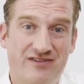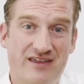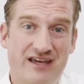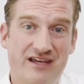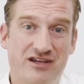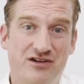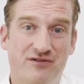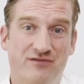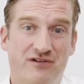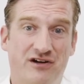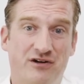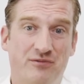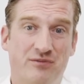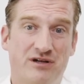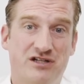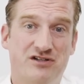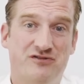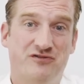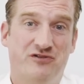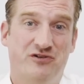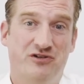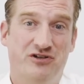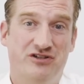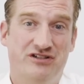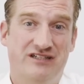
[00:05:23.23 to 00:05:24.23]
Thank you very
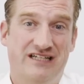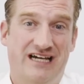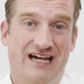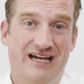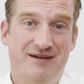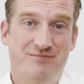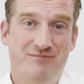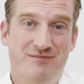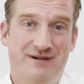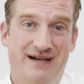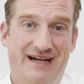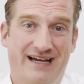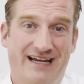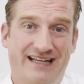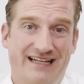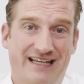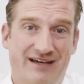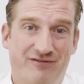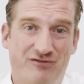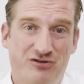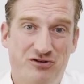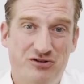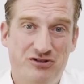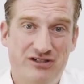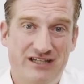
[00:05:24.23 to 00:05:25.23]
much for your time and
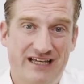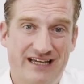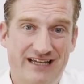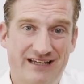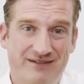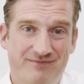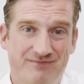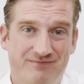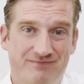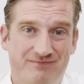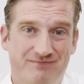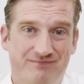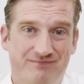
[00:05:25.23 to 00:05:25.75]
have a good day.